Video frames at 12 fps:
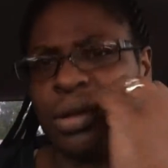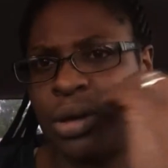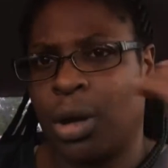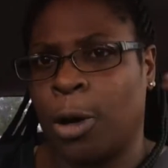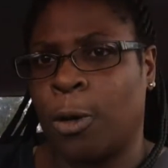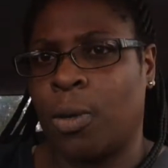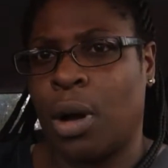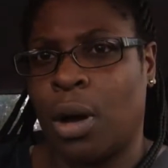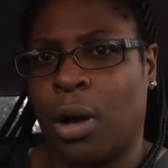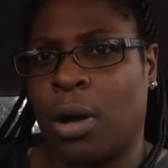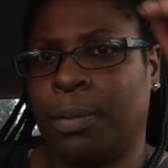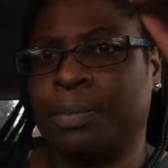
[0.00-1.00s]
you know.
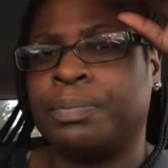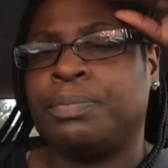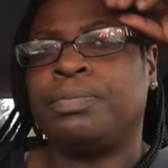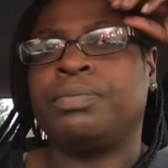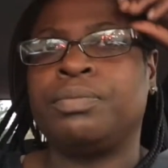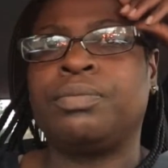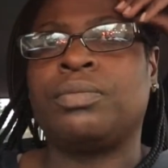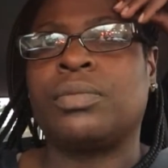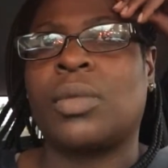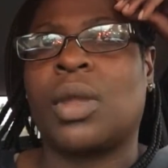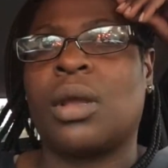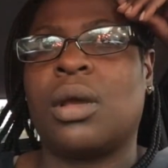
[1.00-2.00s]
Um,
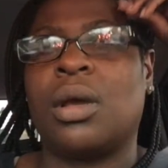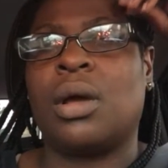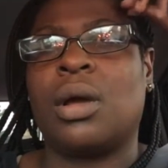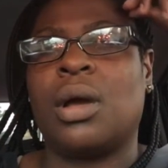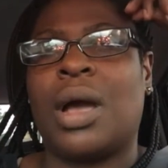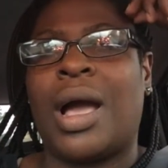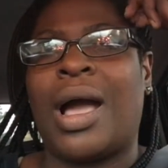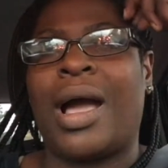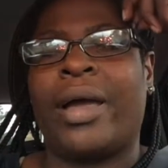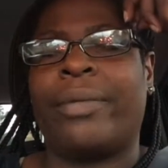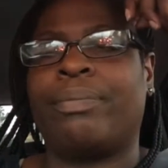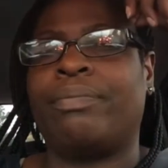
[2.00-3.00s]

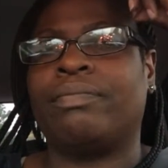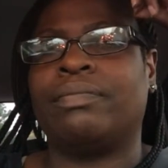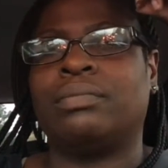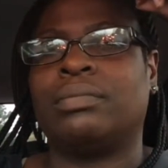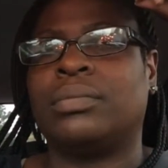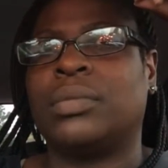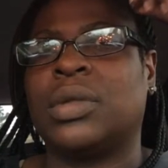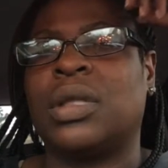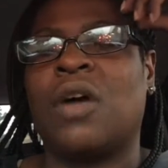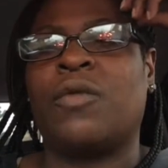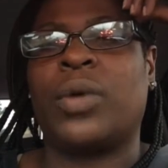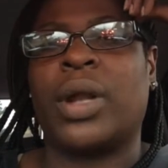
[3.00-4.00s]
I
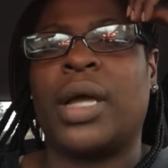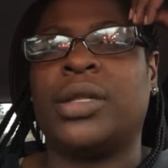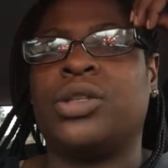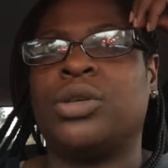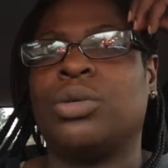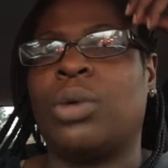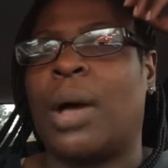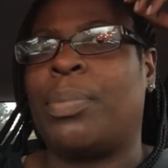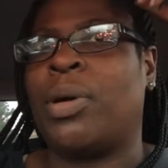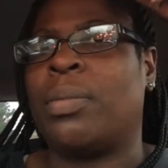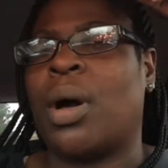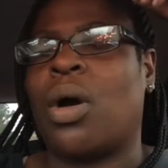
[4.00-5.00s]
love what I do. I
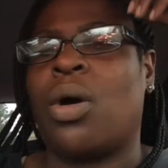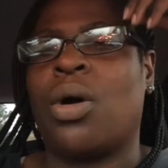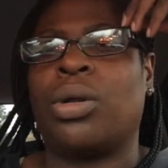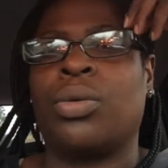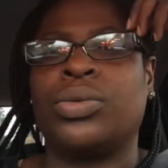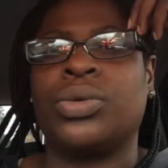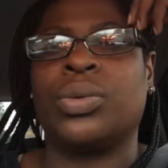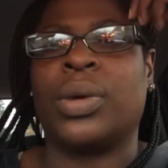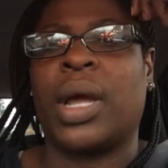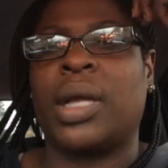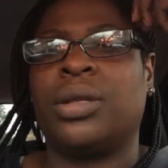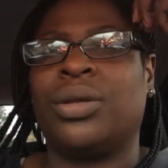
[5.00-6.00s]
put my all into what
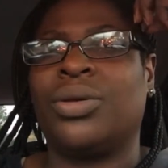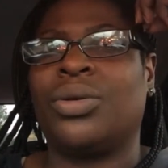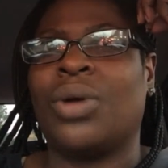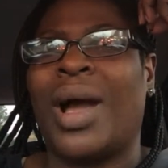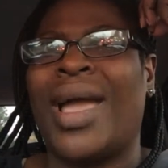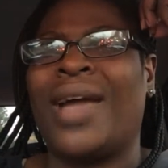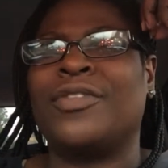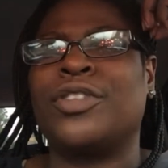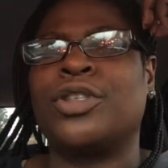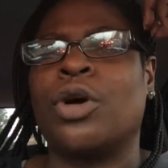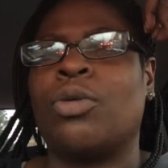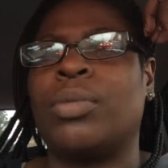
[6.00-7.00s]
I do. I have
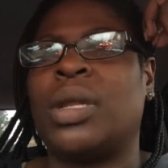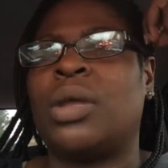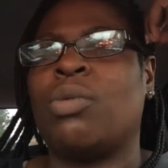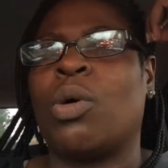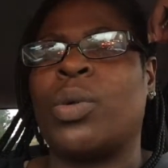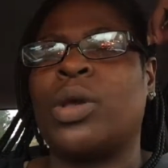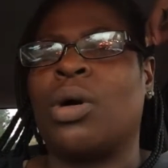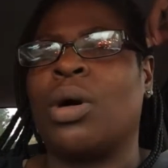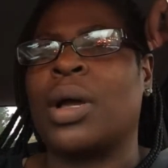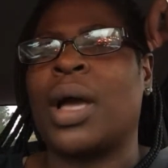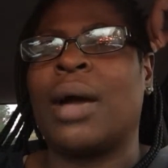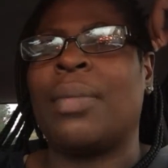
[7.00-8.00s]
so many what we call
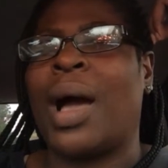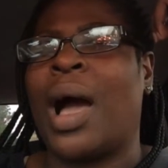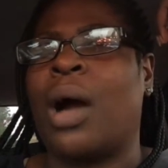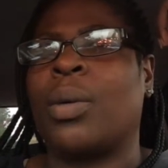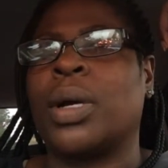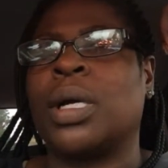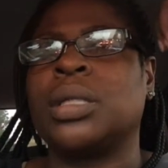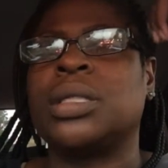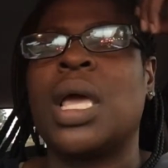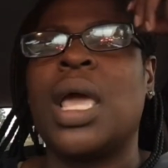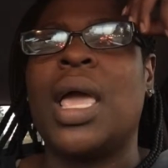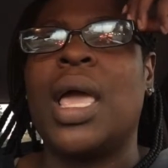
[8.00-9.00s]
comp hours
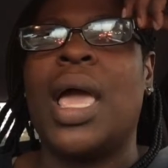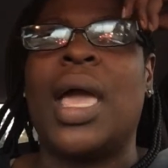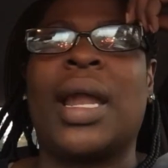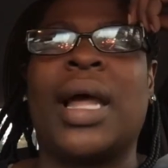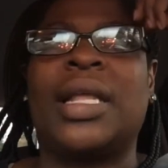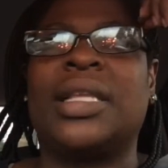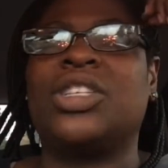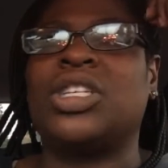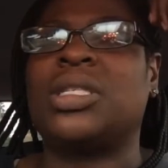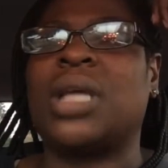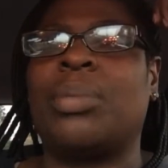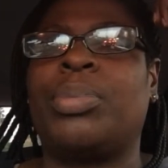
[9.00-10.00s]
and I just
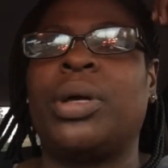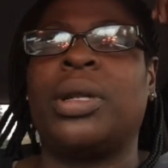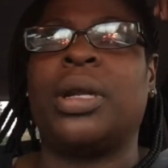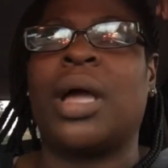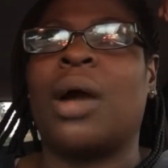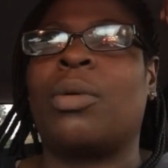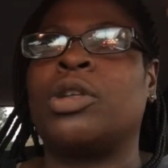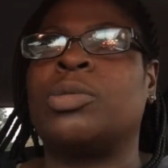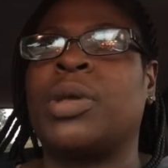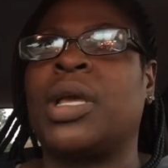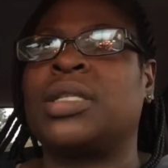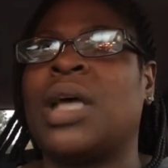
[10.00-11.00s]
stopped putting in hours
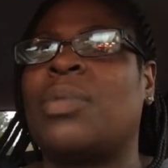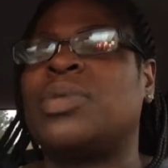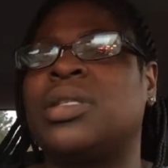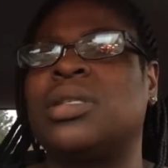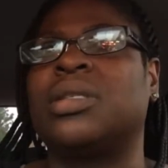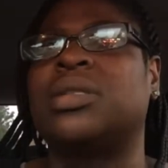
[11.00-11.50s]
because I was